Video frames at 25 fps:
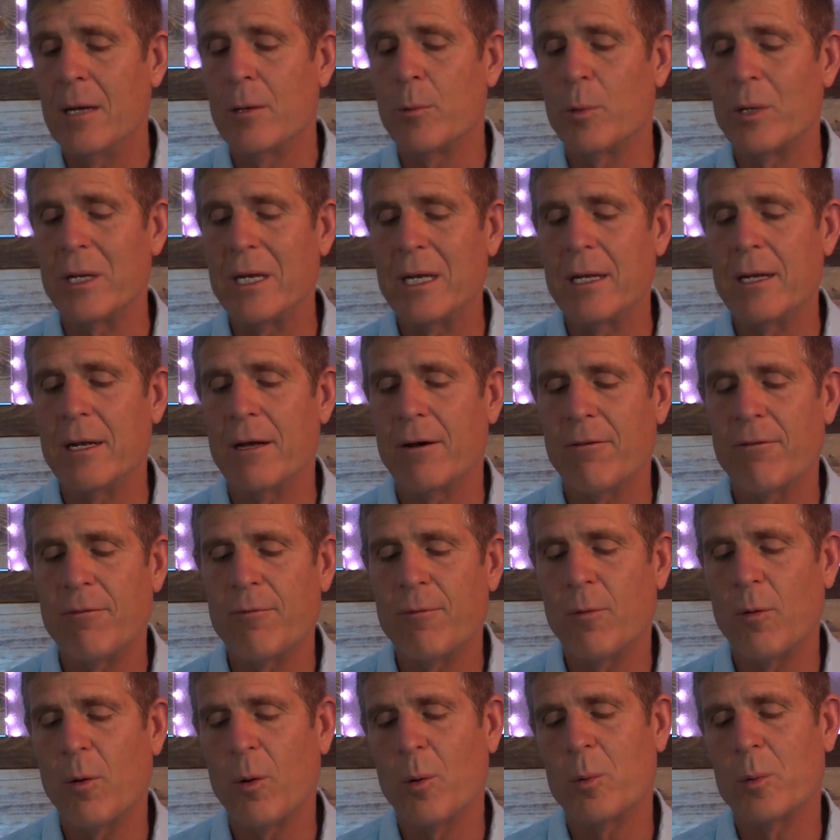We need a
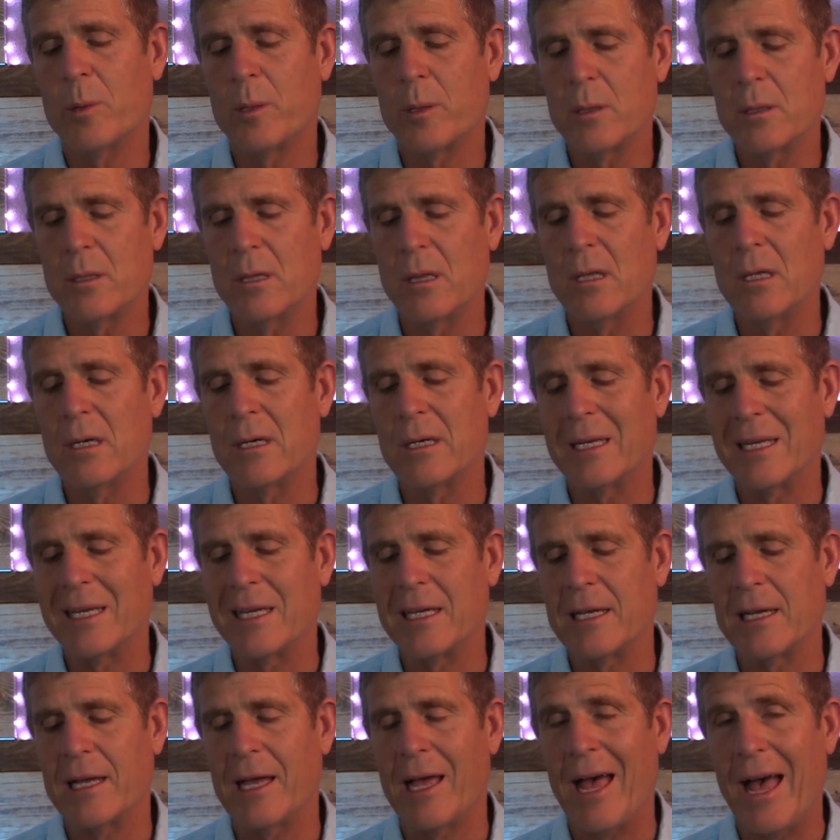forward
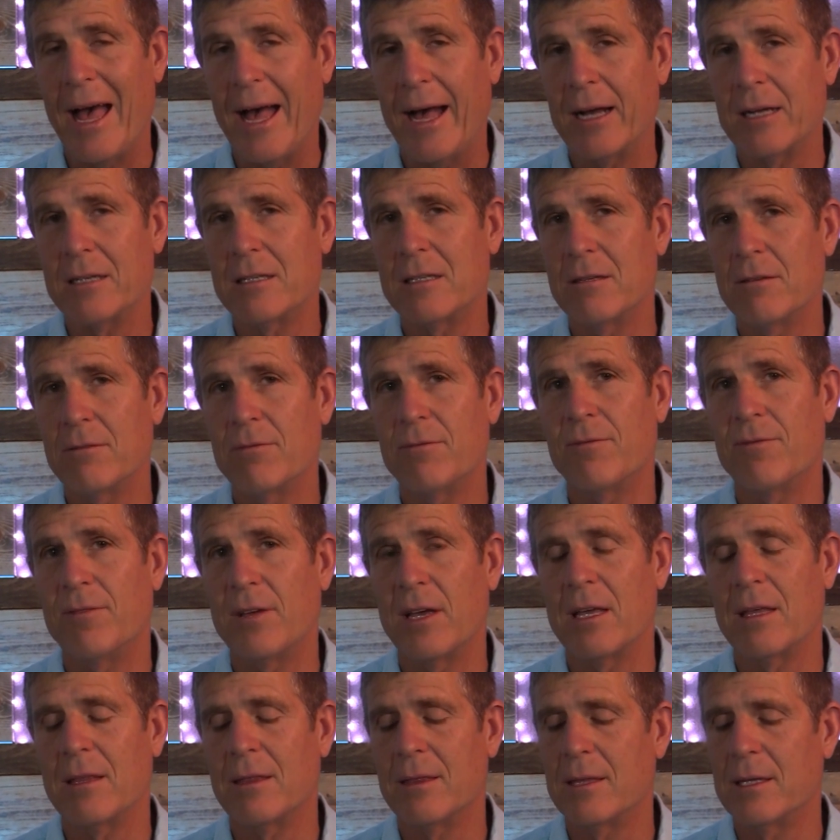looking, active
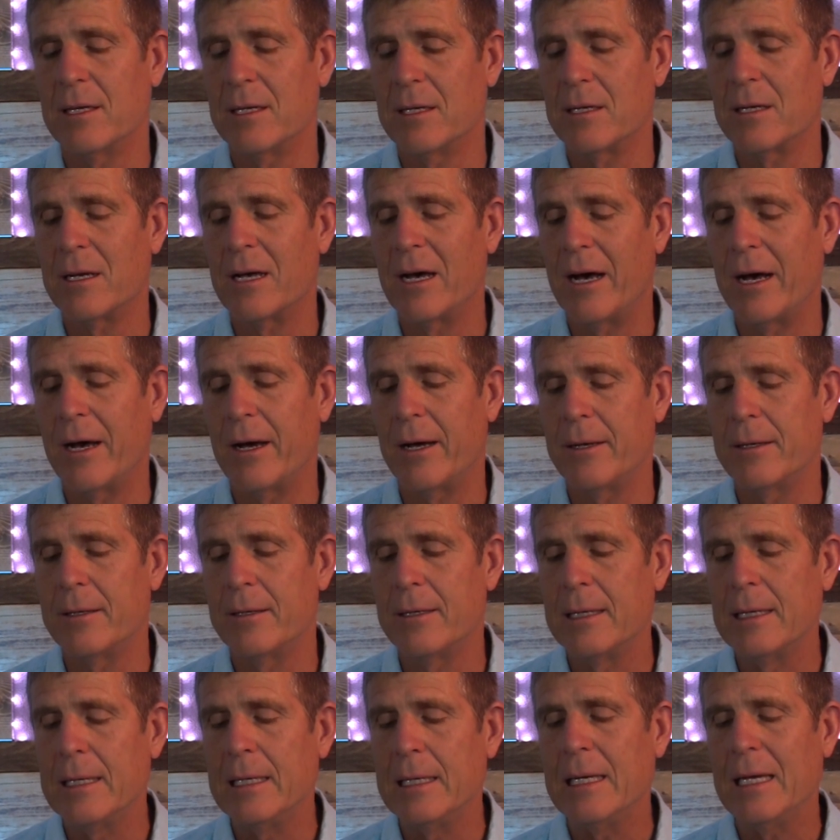faith in God,
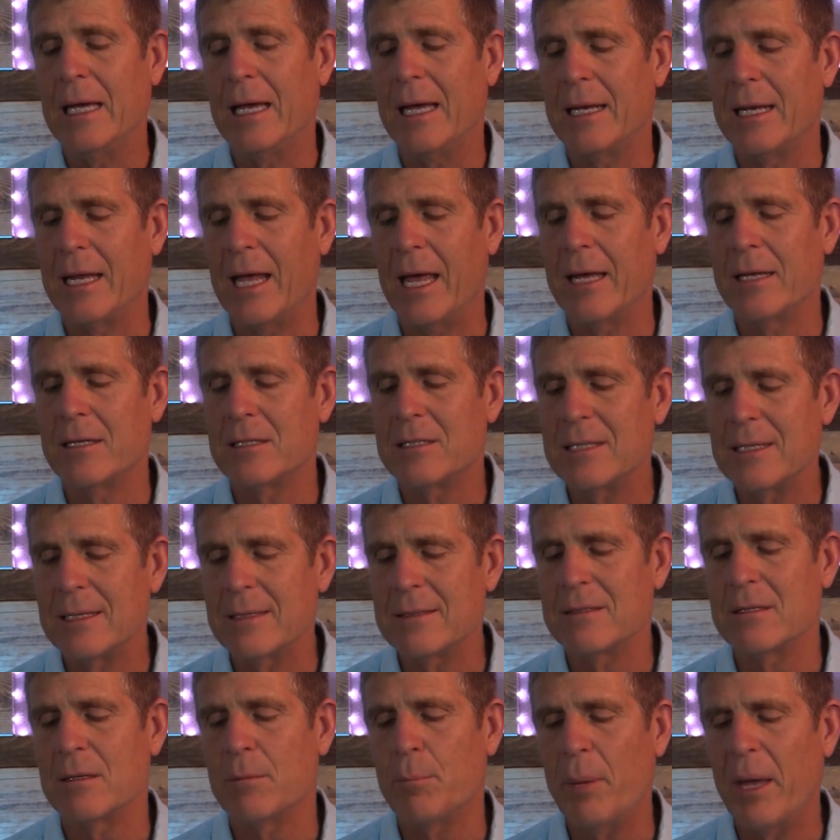an
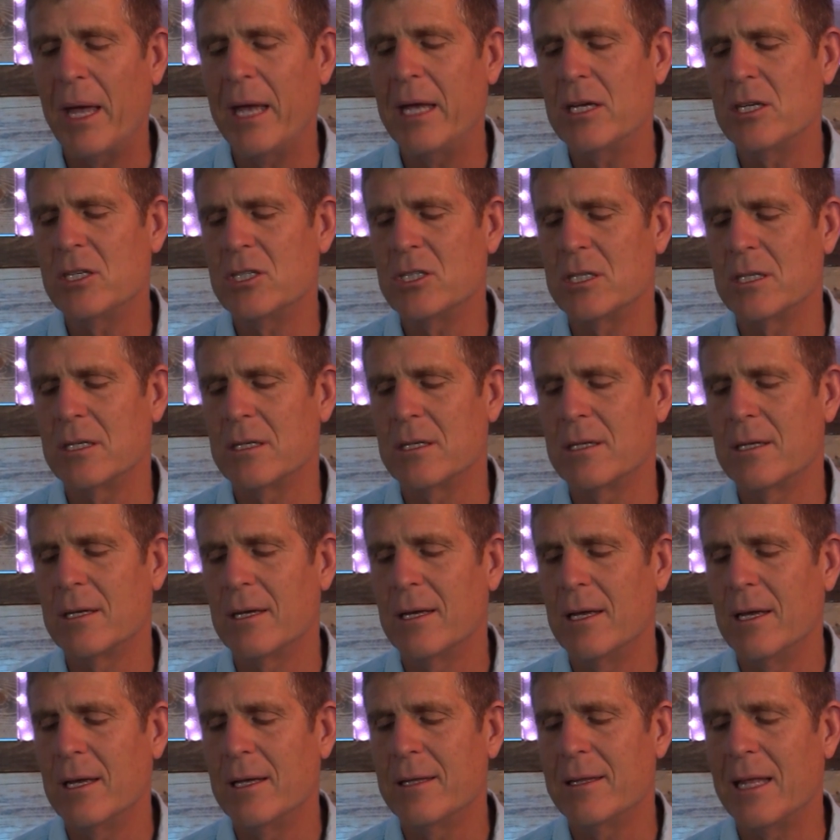anticipation
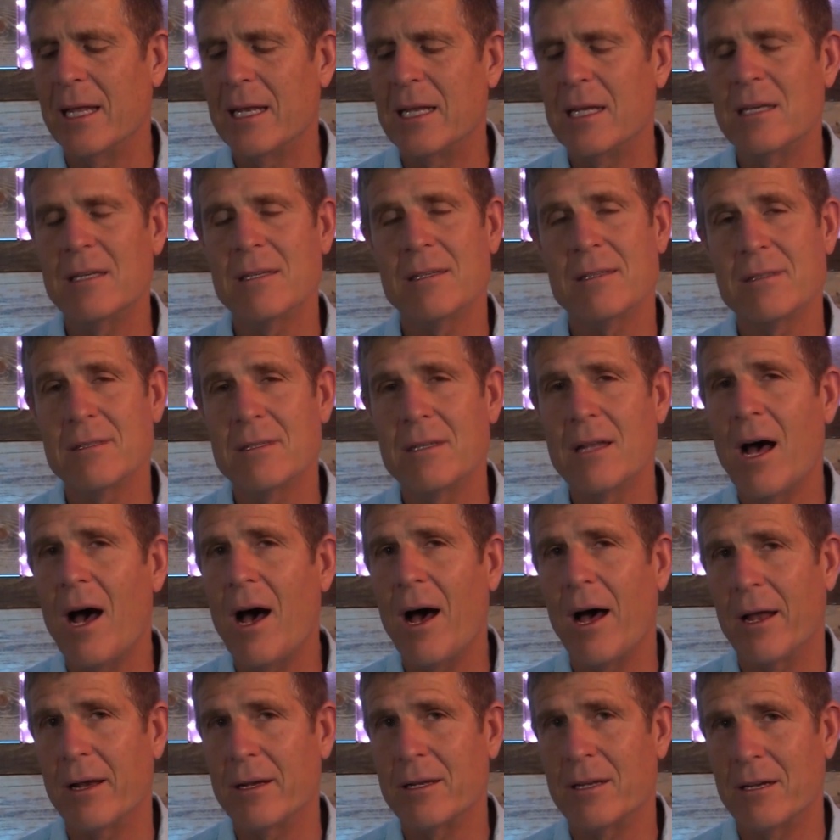that He is
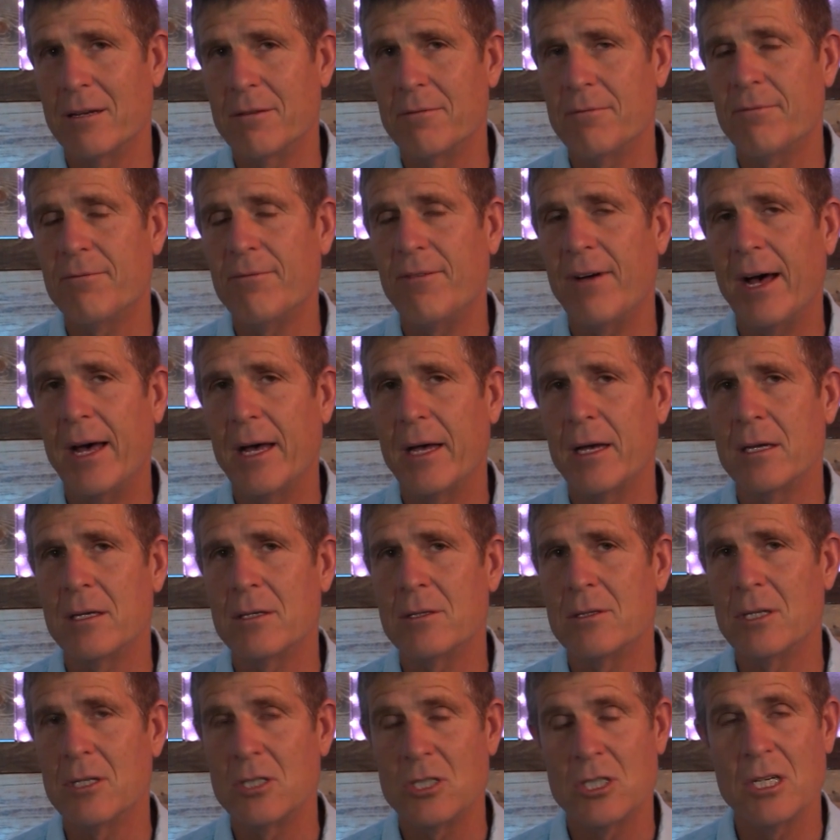not
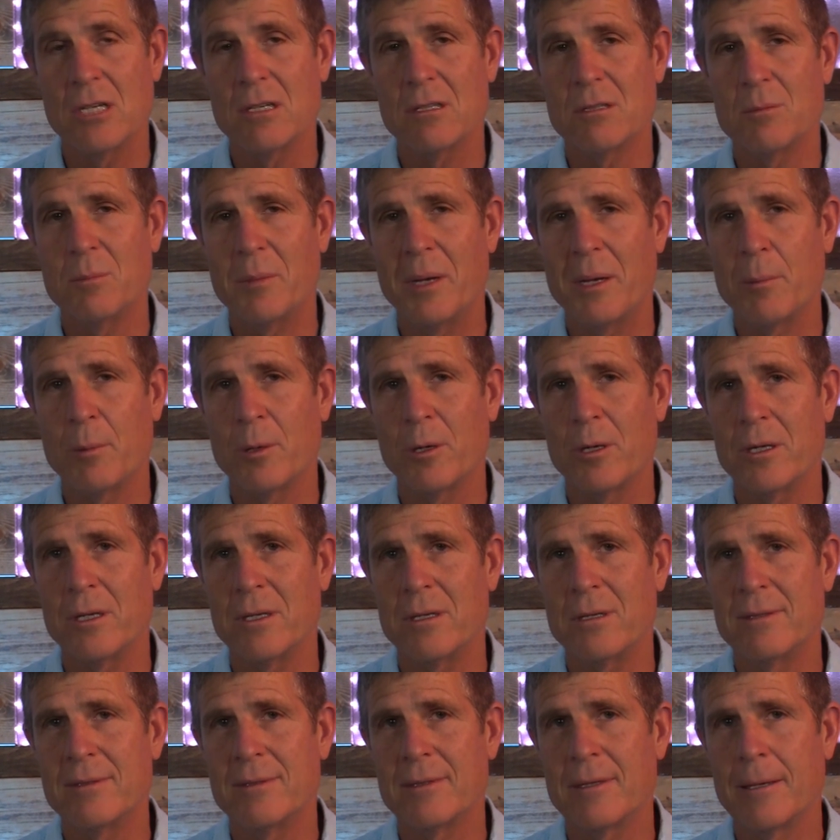confined to just
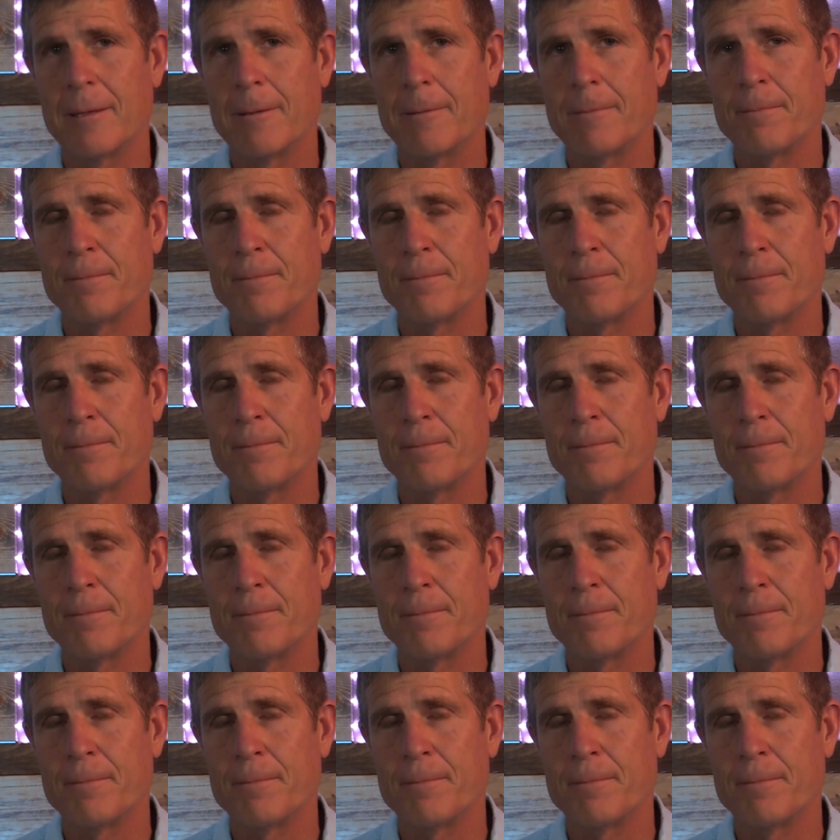memories.